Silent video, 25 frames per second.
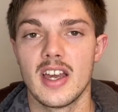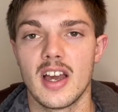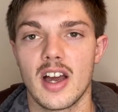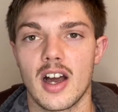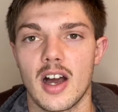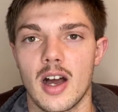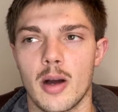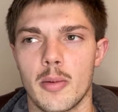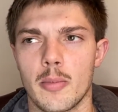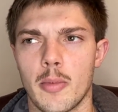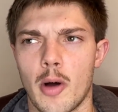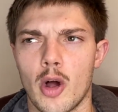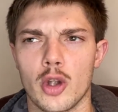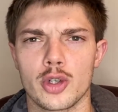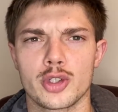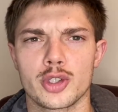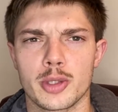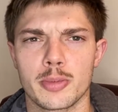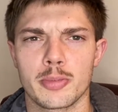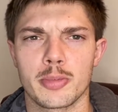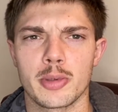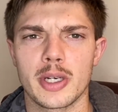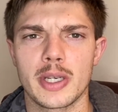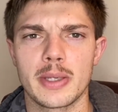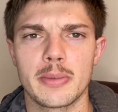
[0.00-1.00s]
ultra
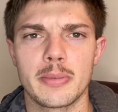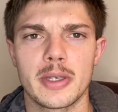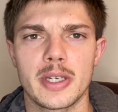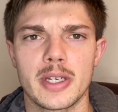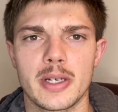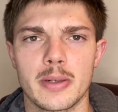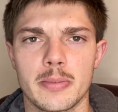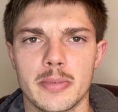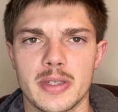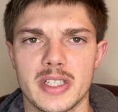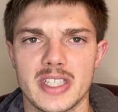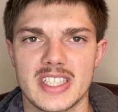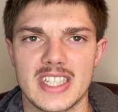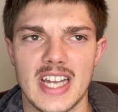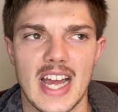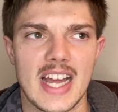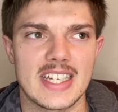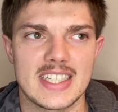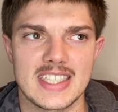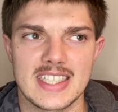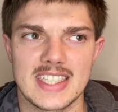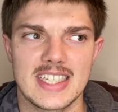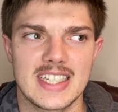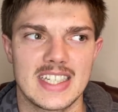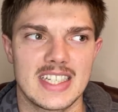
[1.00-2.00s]
premium
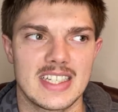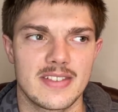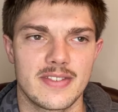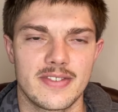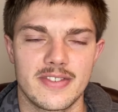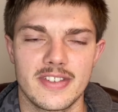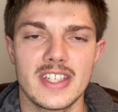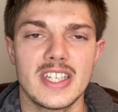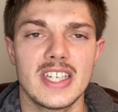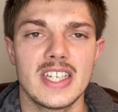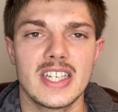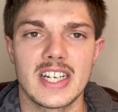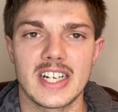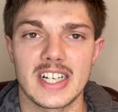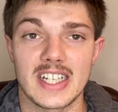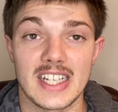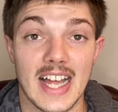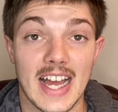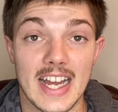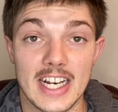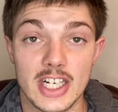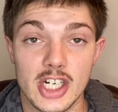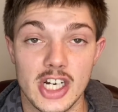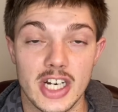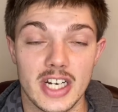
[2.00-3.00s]
Zacian V
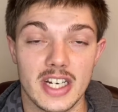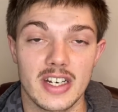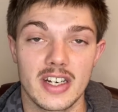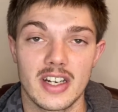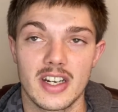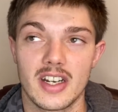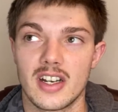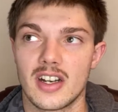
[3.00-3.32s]
collection.